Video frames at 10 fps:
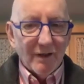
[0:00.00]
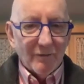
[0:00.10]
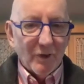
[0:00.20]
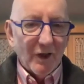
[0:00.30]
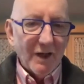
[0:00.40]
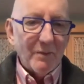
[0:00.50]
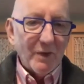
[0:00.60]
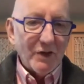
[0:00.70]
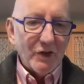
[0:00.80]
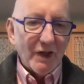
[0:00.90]
really
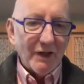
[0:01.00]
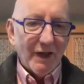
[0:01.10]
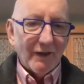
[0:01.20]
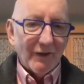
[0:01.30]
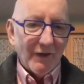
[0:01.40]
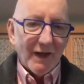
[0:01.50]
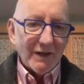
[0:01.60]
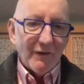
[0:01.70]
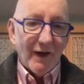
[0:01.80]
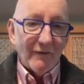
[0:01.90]
appreciate that. And thanks
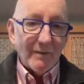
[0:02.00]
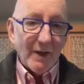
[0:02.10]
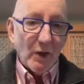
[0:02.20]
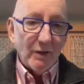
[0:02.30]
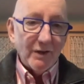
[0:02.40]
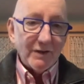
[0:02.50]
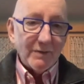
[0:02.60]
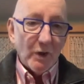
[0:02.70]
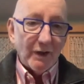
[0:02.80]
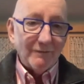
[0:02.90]
for having me on this
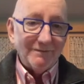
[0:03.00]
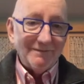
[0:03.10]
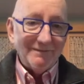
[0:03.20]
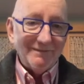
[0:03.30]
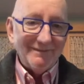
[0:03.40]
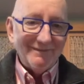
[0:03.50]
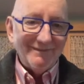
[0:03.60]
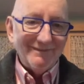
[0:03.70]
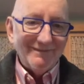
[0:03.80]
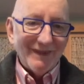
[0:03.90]
morning.
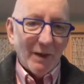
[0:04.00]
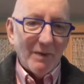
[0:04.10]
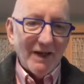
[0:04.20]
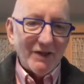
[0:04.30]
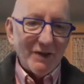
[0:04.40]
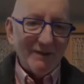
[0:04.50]
God bless you.